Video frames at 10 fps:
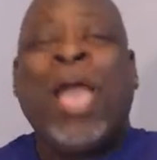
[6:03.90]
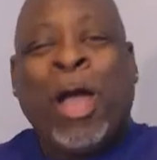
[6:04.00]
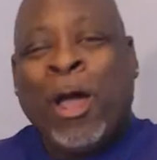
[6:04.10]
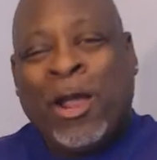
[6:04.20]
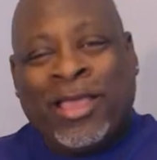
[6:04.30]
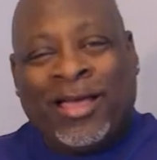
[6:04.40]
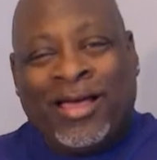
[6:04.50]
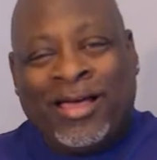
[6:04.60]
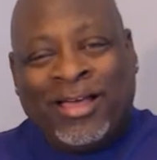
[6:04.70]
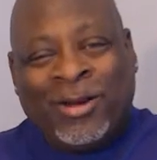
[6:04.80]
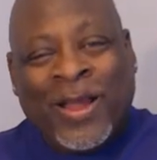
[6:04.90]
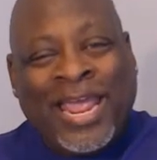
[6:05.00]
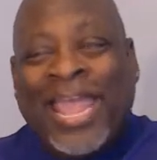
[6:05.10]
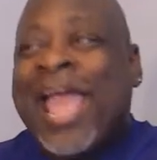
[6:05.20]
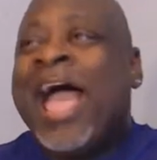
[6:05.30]
Are you hungry?
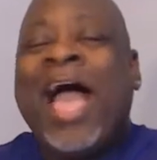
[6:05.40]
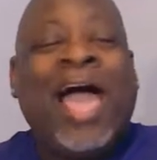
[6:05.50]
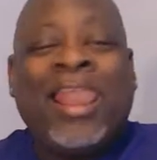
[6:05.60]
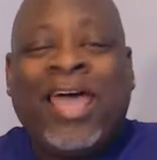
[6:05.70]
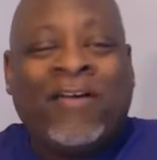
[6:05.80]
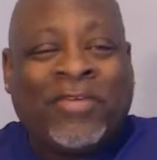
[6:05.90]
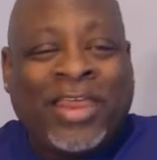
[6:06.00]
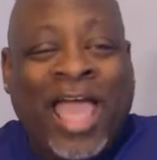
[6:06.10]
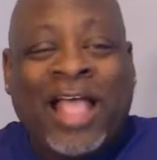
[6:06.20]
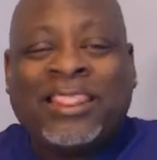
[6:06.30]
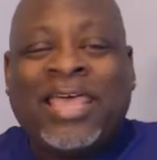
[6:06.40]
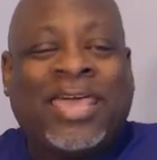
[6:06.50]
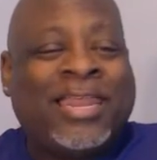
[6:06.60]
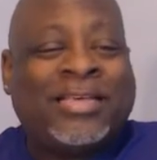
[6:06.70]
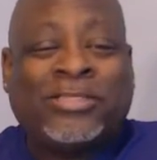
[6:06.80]
I love it. I think
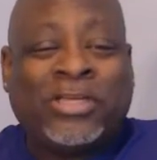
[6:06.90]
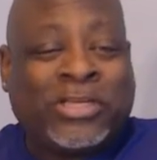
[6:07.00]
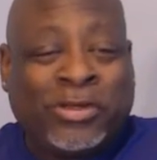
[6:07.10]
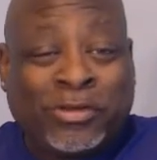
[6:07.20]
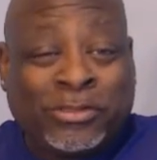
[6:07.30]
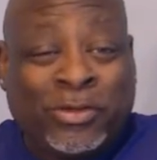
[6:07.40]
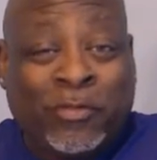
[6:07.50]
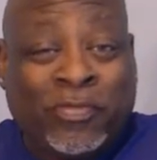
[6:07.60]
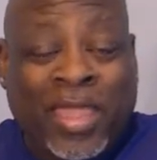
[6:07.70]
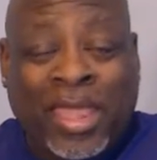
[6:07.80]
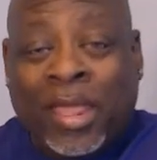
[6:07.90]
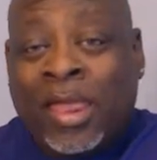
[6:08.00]
it is the cutest little thing.